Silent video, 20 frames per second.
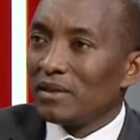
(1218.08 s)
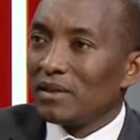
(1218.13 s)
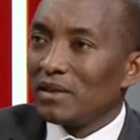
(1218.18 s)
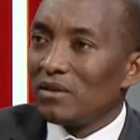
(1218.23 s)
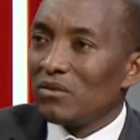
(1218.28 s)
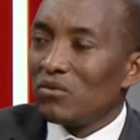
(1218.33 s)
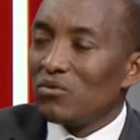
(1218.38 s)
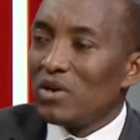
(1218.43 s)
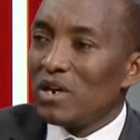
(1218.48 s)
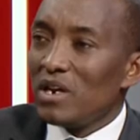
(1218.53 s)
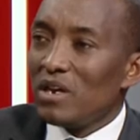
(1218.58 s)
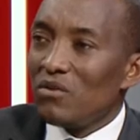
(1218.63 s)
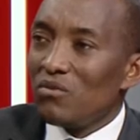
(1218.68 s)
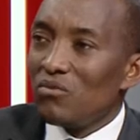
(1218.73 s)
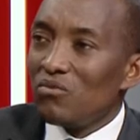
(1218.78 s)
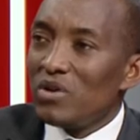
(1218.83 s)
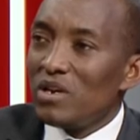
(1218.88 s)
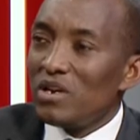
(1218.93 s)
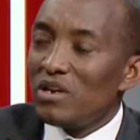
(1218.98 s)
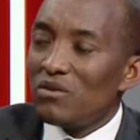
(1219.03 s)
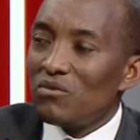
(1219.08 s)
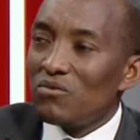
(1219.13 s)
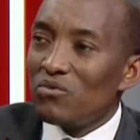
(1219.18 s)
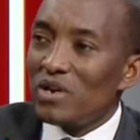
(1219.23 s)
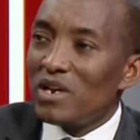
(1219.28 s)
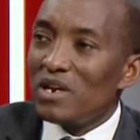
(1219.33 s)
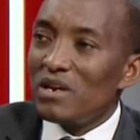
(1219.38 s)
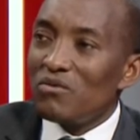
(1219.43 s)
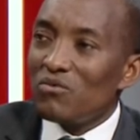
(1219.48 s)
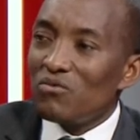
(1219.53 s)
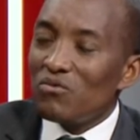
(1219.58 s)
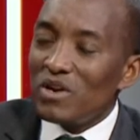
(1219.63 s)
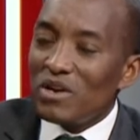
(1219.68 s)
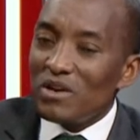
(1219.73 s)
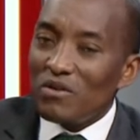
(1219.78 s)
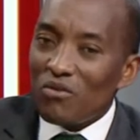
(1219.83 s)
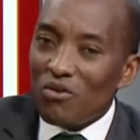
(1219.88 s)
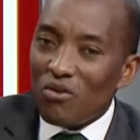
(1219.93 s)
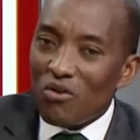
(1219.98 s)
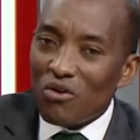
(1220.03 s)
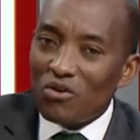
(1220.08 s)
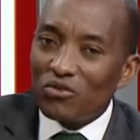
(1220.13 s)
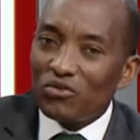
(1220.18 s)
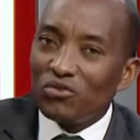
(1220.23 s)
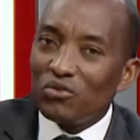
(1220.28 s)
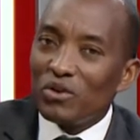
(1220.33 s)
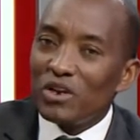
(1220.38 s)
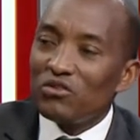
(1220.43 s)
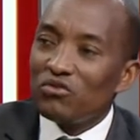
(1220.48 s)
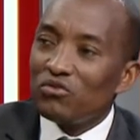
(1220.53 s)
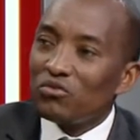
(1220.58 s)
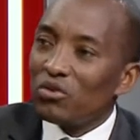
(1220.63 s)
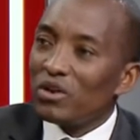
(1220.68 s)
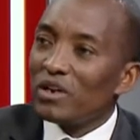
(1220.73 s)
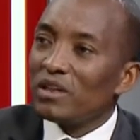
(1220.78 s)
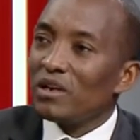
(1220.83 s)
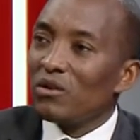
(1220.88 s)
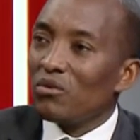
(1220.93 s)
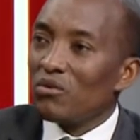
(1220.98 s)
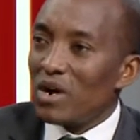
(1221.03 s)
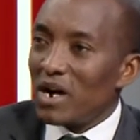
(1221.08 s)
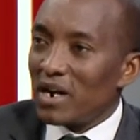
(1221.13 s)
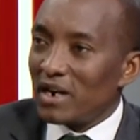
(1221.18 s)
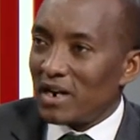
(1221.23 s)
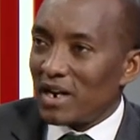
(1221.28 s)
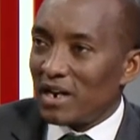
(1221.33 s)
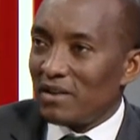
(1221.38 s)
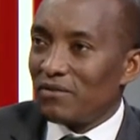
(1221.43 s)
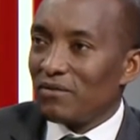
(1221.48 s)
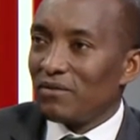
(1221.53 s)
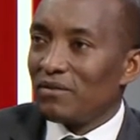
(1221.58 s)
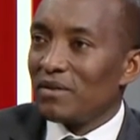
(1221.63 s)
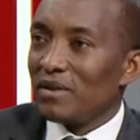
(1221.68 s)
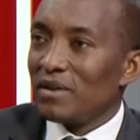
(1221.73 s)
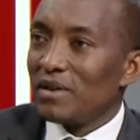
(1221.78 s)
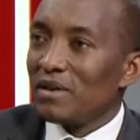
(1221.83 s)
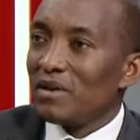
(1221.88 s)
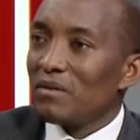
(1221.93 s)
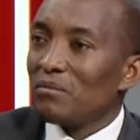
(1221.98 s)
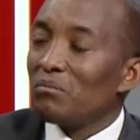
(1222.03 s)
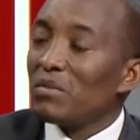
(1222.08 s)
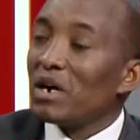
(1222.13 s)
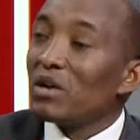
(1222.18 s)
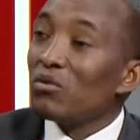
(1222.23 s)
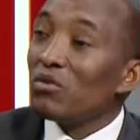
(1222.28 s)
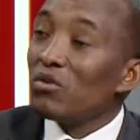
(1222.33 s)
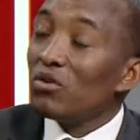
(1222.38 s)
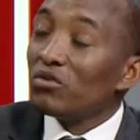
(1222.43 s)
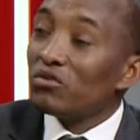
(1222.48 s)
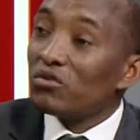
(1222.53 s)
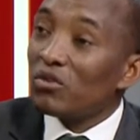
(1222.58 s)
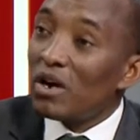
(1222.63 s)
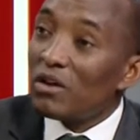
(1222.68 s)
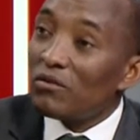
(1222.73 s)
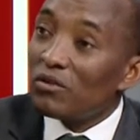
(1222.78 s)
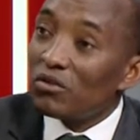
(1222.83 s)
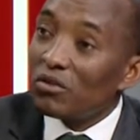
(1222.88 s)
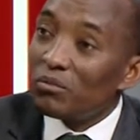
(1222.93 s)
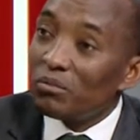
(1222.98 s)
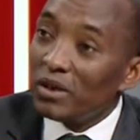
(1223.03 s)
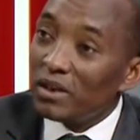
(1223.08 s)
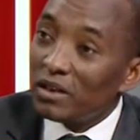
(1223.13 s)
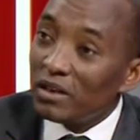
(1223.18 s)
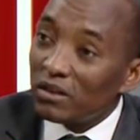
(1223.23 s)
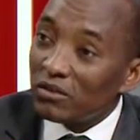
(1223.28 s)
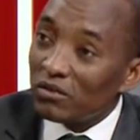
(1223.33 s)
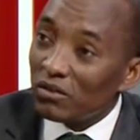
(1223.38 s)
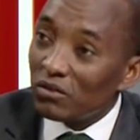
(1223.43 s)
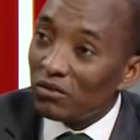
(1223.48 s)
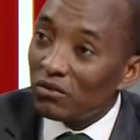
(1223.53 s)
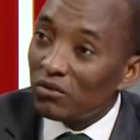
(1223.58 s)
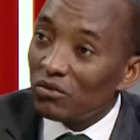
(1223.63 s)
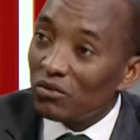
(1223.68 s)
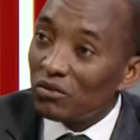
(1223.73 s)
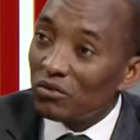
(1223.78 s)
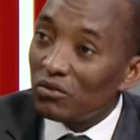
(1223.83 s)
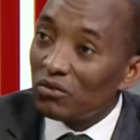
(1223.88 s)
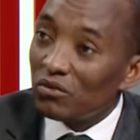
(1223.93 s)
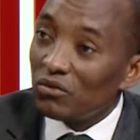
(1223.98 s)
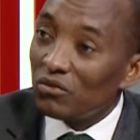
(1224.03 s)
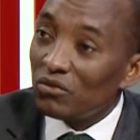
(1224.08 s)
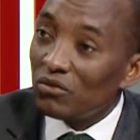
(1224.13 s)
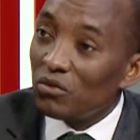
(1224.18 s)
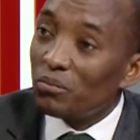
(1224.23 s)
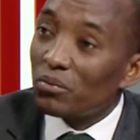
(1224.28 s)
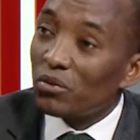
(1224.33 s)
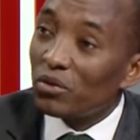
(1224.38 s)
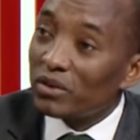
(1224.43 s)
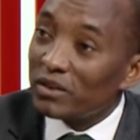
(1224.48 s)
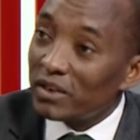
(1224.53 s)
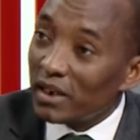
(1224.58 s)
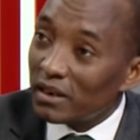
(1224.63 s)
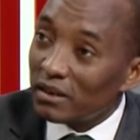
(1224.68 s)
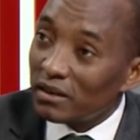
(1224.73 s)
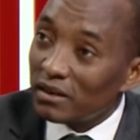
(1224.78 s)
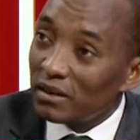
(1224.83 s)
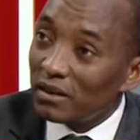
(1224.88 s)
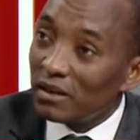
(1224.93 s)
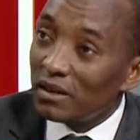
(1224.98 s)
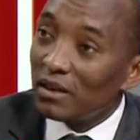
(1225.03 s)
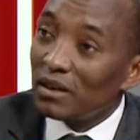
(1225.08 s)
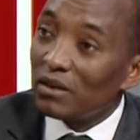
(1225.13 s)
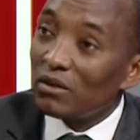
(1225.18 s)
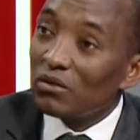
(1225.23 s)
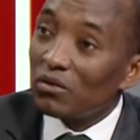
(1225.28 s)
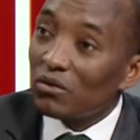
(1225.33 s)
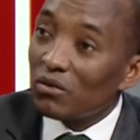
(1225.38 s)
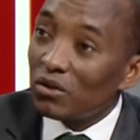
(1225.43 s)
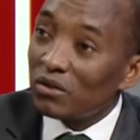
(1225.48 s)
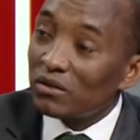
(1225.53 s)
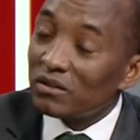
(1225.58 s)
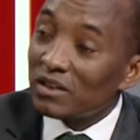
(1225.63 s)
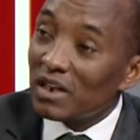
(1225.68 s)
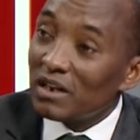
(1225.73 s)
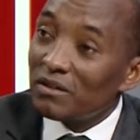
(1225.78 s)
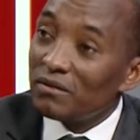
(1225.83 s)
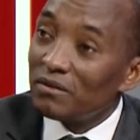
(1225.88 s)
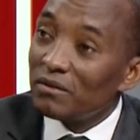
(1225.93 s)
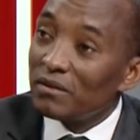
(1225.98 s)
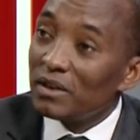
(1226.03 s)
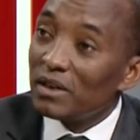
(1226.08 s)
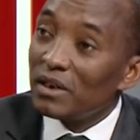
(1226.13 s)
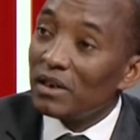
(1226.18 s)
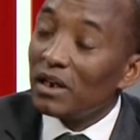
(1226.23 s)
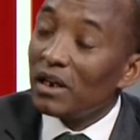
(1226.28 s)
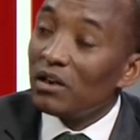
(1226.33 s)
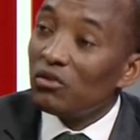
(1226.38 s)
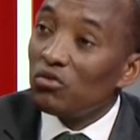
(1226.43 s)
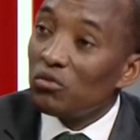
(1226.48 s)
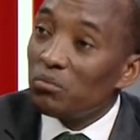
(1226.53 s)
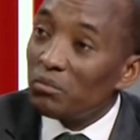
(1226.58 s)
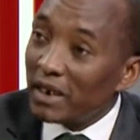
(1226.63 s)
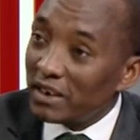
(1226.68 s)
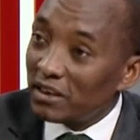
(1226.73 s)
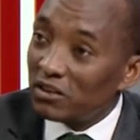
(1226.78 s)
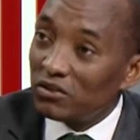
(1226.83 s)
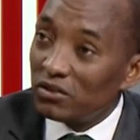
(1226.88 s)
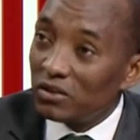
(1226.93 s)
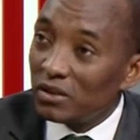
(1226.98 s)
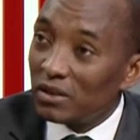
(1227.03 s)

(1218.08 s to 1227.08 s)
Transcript: We ought to enjoy the wildlife, but we also have an obligation to protect, conserve, and to manage.